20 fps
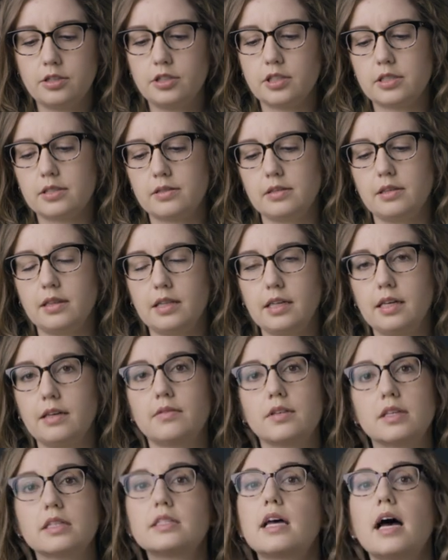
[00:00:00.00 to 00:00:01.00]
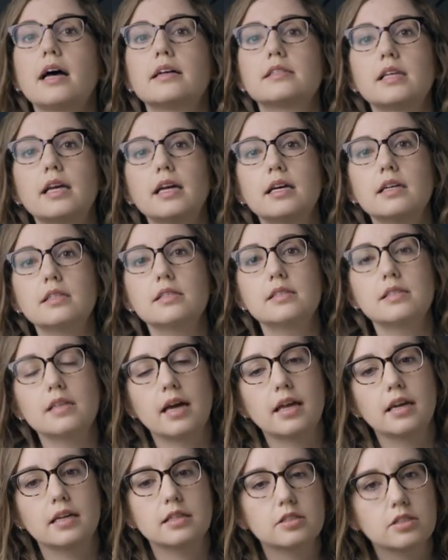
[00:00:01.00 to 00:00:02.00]
just leave this as is,
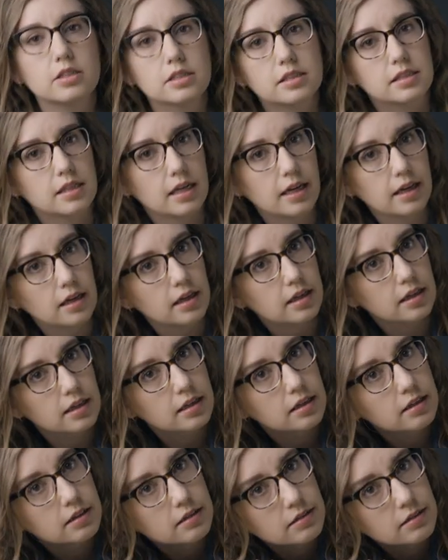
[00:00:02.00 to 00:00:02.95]
and it's just like